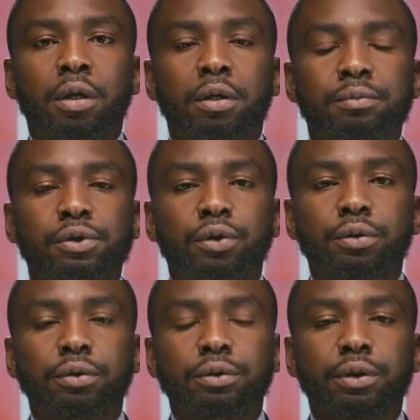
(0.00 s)
powerful
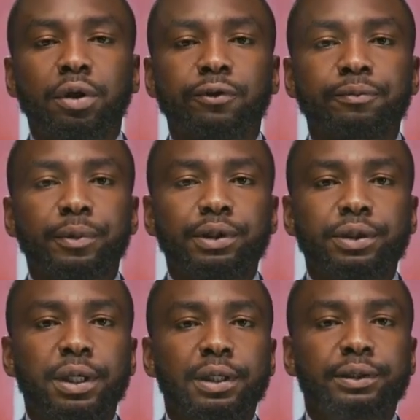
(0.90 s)
duo enables
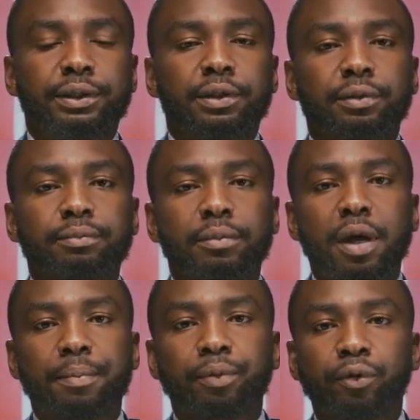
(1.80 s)
precise and robust
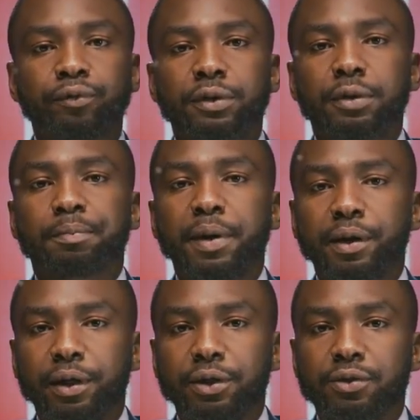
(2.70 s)
attacks on cancer
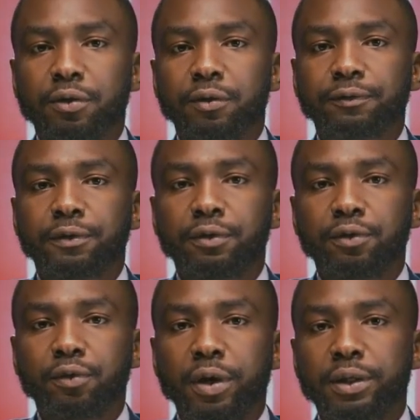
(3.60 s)
cells, marking
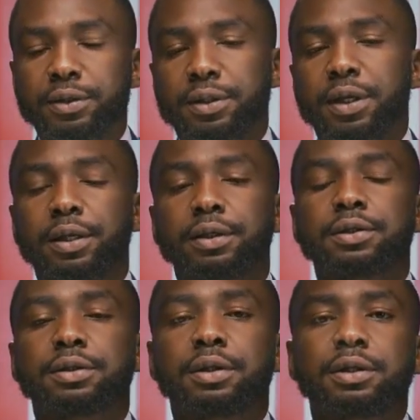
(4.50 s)
a promising
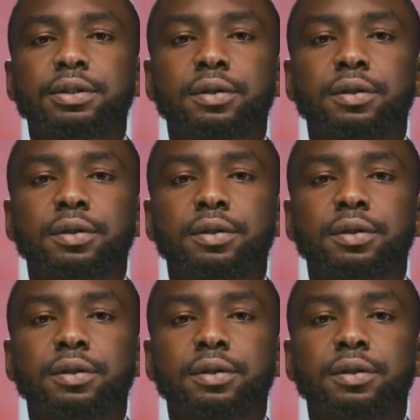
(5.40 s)
strategy for